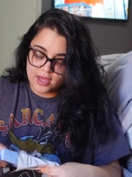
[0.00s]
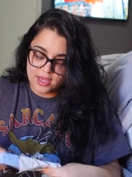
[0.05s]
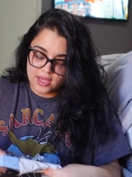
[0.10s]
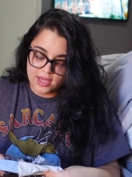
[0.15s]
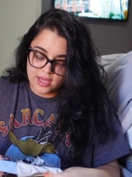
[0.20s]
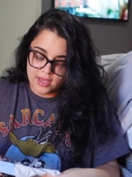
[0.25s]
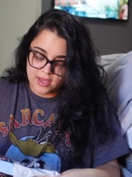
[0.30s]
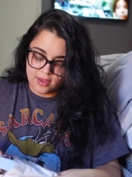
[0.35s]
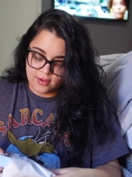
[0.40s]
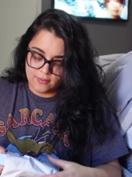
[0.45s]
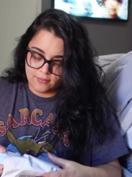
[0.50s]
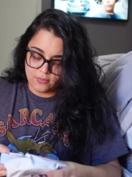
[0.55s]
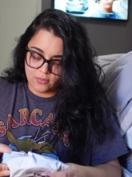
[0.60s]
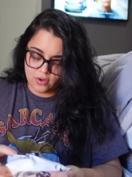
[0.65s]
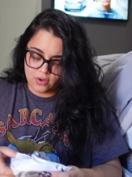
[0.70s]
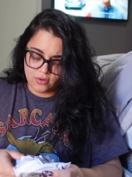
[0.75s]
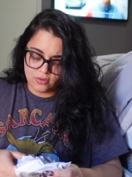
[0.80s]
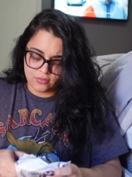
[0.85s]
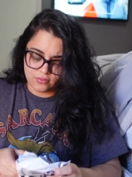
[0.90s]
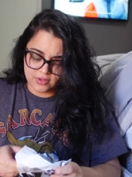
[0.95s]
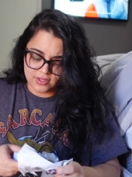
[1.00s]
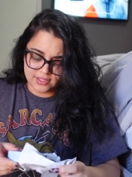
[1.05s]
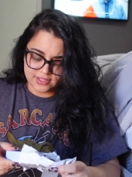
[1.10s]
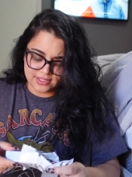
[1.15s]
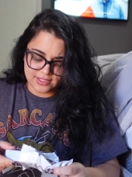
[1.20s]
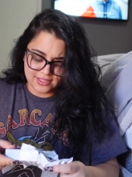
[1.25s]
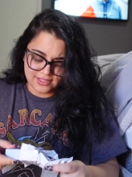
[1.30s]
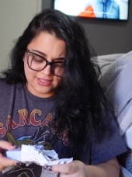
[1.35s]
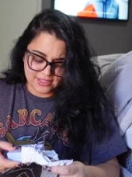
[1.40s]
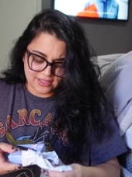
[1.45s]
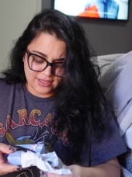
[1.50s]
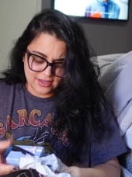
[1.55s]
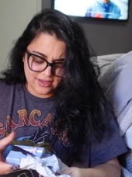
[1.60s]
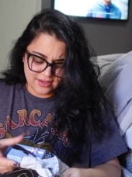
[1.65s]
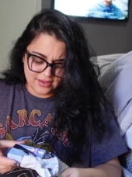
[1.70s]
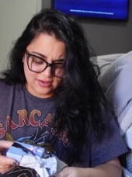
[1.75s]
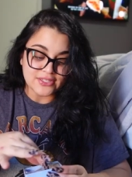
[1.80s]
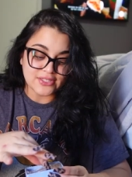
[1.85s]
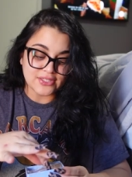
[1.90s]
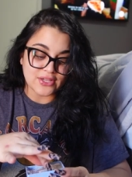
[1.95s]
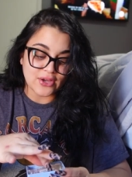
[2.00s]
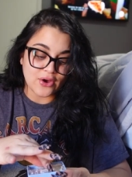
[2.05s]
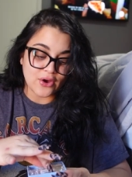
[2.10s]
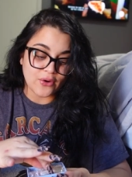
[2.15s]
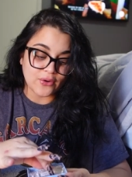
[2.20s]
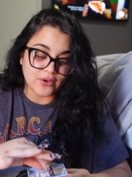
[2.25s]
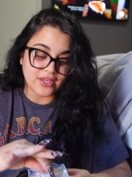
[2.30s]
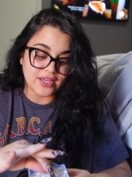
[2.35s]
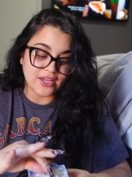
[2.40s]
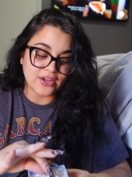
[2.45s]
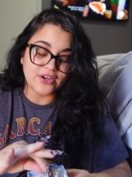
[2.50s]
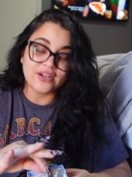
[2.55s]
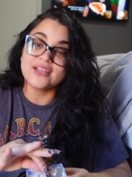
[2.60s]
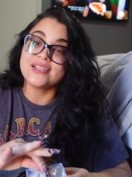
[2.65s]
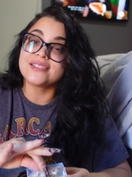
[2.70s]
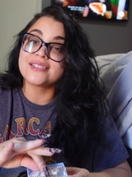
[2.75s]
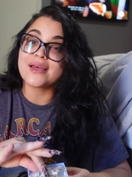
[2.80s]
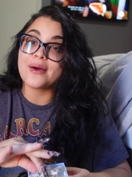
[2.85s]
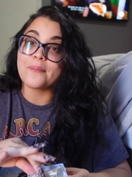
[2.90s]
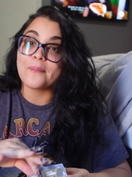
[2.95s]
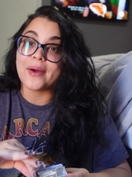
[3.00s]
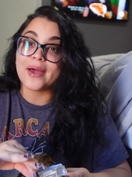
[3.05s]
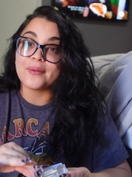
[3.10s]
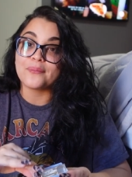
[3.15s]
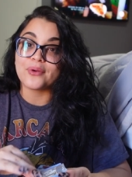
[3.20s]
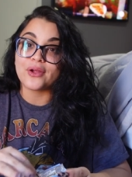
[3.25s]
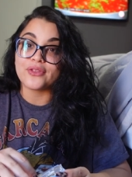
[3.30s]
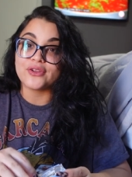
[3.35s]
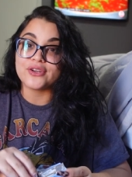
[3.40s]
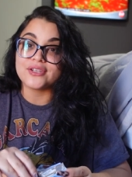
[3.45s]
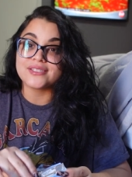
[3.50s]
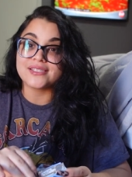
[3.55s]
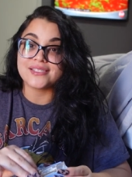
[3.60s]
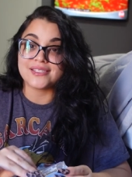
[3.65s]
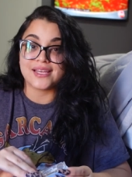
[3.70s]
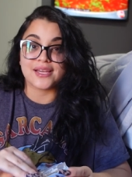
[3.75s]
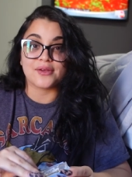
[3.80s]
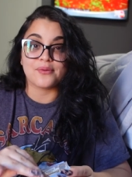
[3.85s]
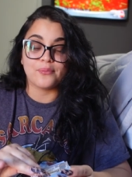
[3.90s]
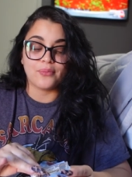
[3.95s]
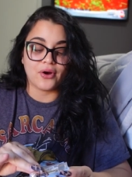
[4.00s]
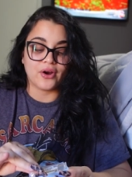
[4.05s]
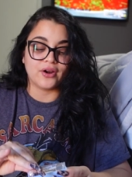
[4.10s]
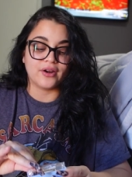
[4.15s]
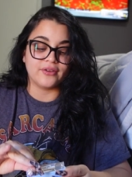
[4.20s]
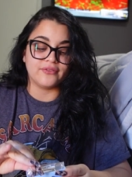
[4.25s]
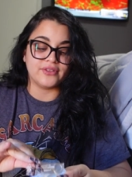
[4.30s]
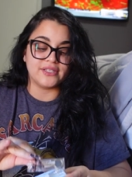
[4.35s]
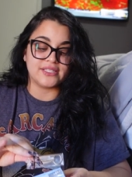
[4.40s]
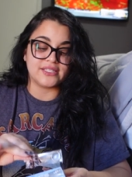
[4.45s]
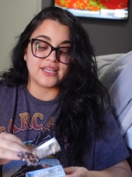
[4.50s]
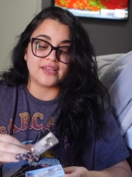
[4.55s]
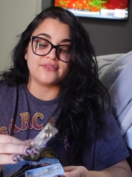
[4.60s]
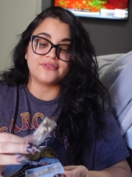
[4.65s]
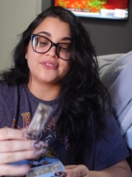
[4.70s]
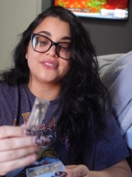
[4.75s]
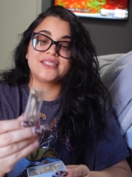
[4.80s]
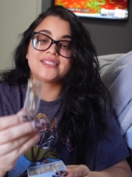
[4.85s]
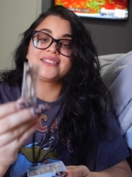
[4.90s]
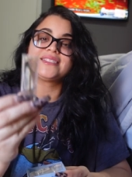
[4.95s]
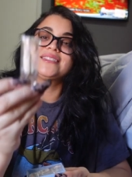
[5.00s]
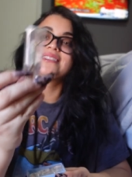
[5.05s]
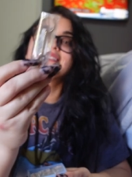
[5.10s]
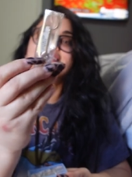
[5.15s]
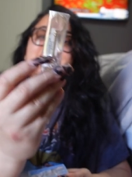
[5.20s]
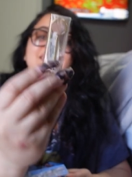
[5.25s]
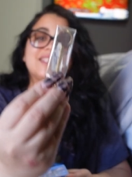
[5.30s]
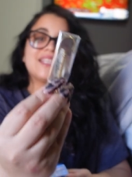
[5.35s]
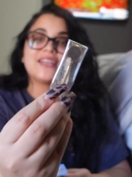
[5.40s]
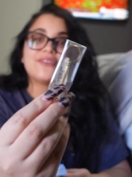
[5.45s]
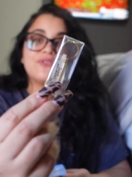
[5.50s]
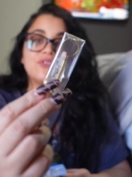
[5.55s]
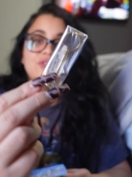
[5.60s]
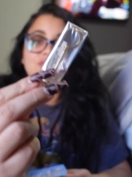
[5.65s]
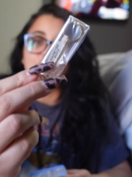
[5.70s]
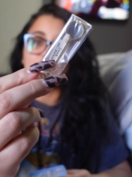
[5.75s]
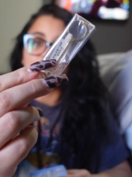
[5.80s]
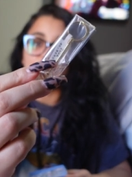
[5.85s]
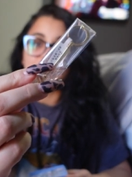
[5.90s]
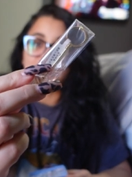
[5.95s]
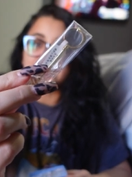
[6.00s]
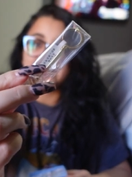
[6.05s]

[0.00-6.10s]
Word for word: him. Oh, is this it? So here is my brother's second part of his gift. If you know what